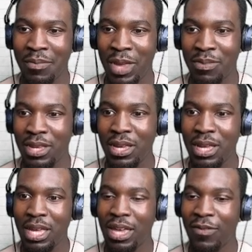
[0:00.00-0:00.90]
maybe,
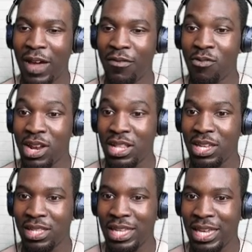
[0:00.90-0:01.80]
if I have a really
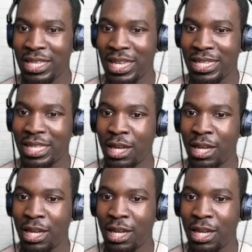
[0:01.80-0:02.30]
good day, the next